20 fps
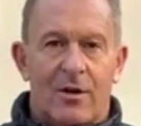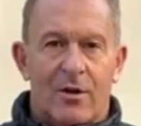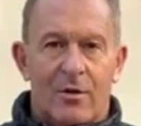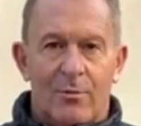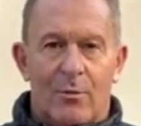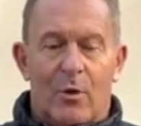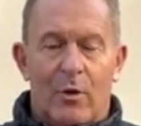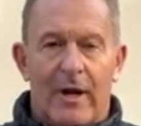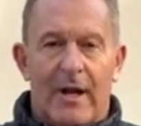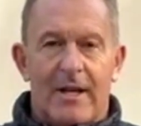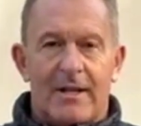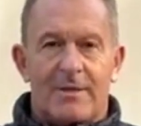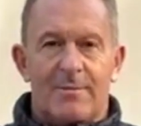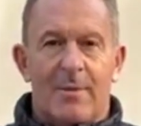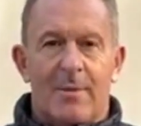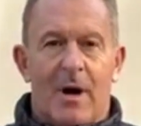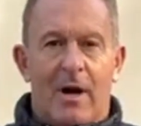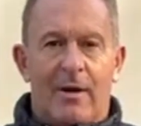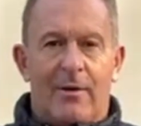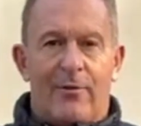Good morning, it's
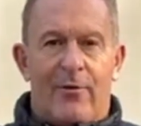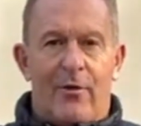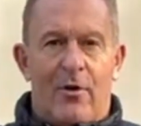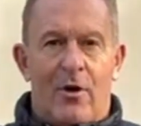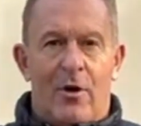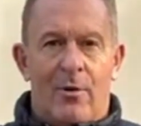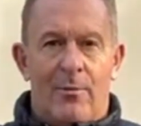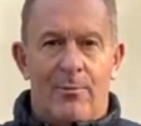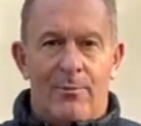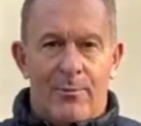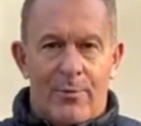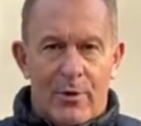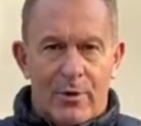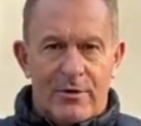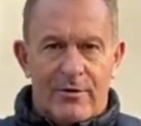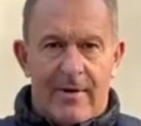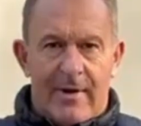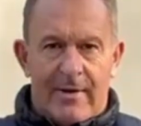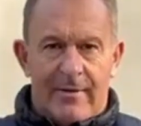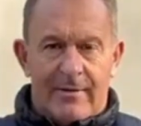Mike from
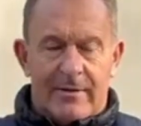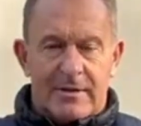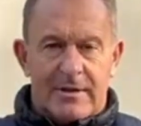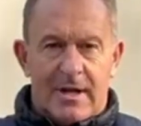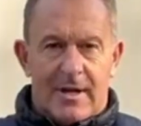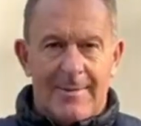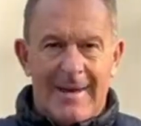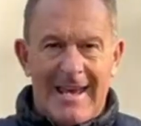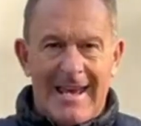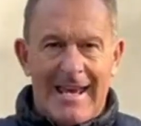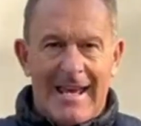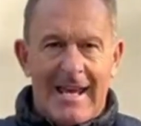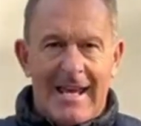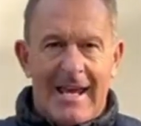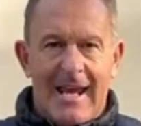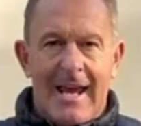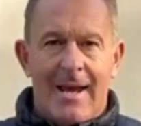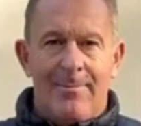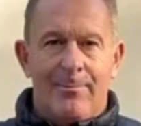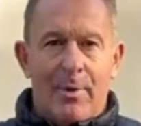Bloomsbury. I'm
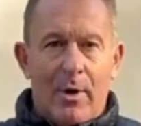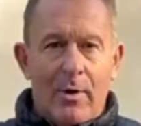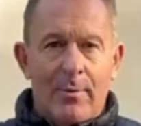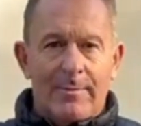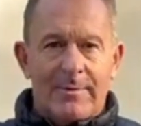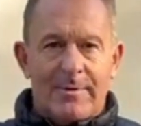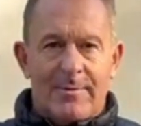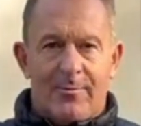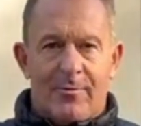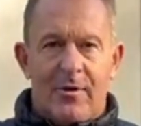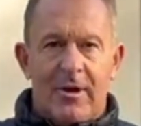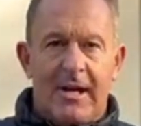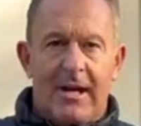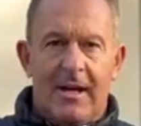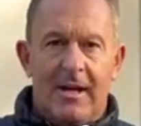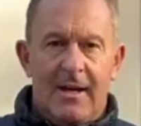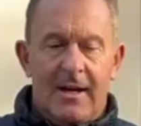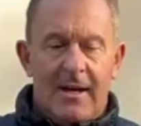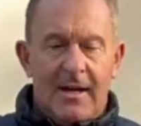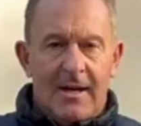here in
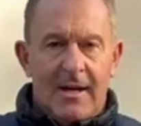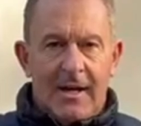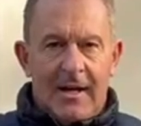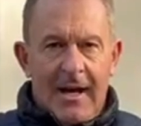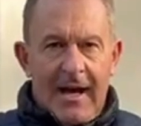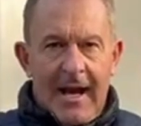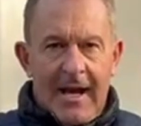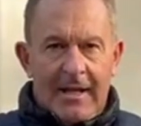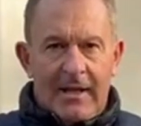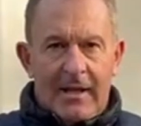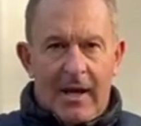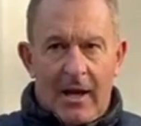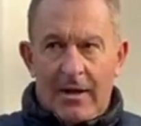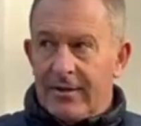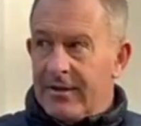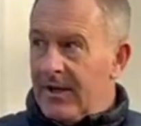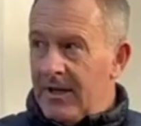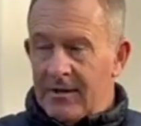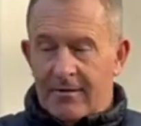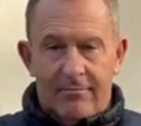Bloomsbury in
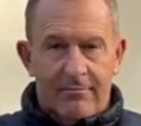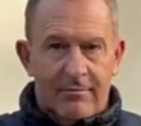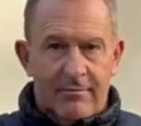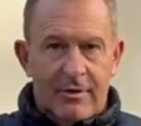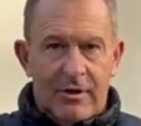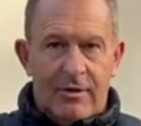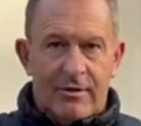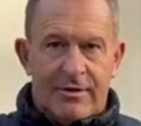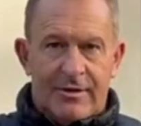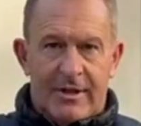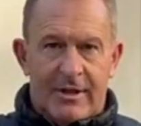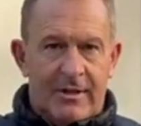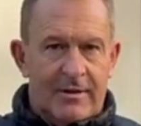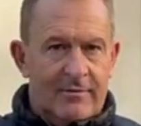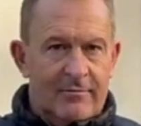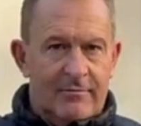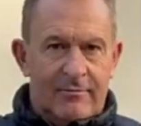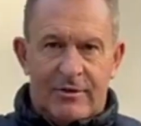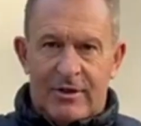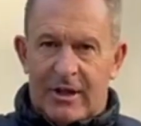London,
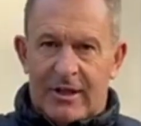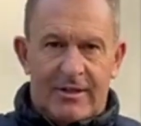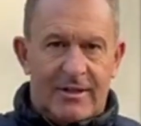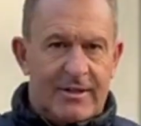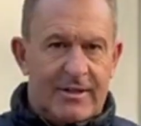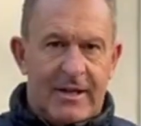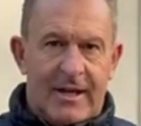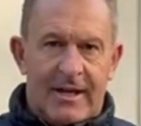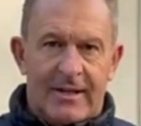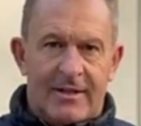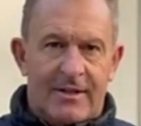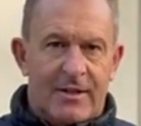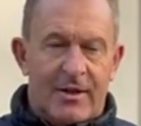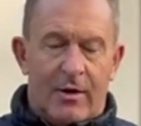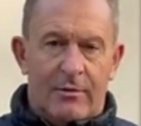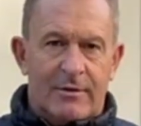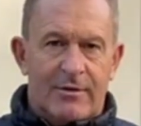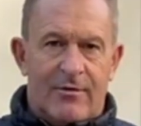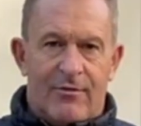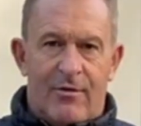Euston, just a
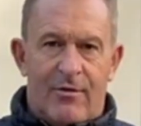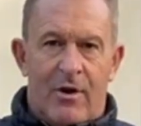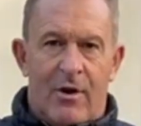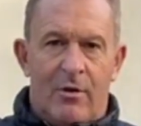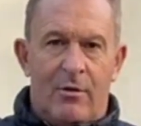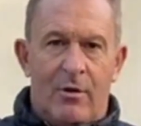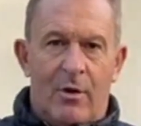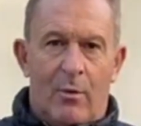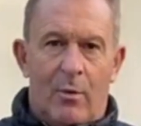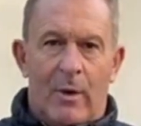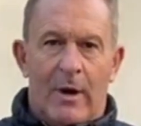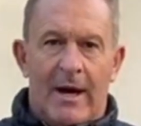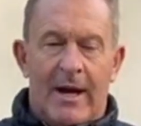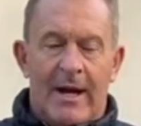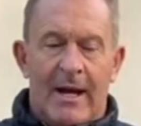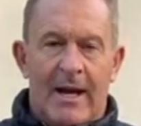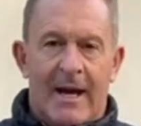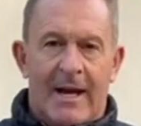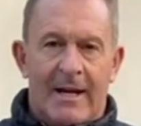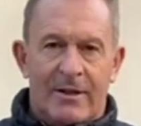stone's throw
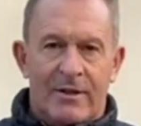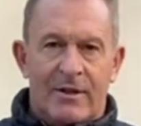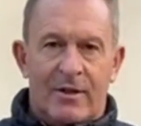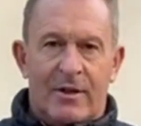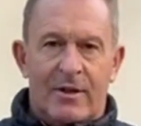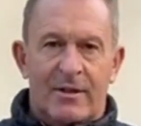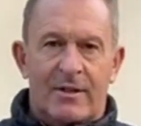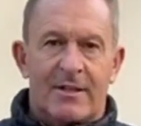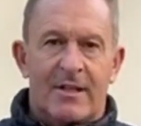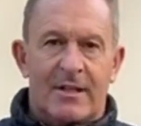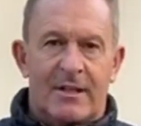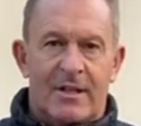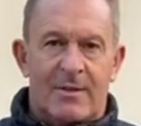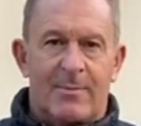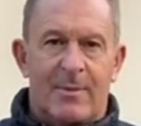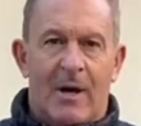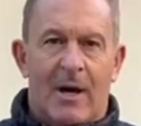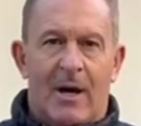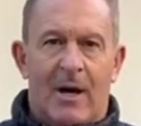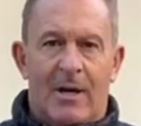away. And as you can see
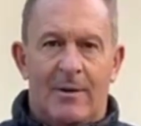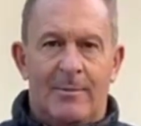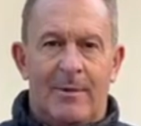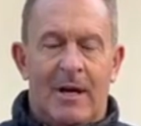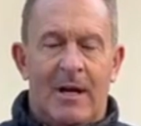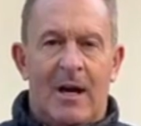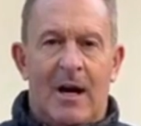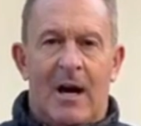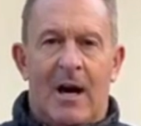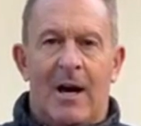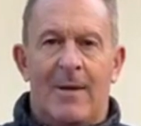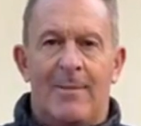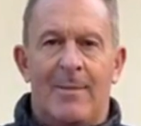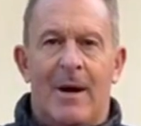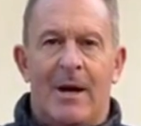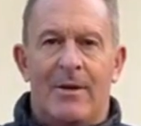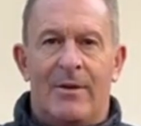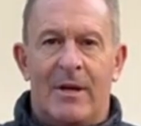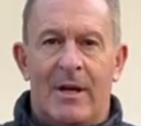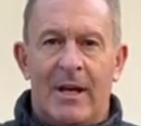just behind me, I'm
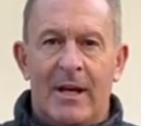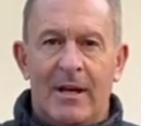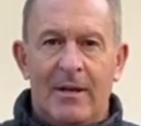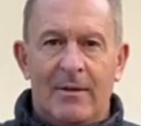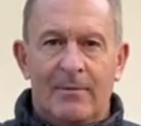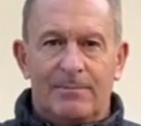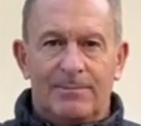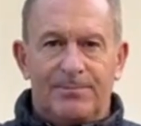at the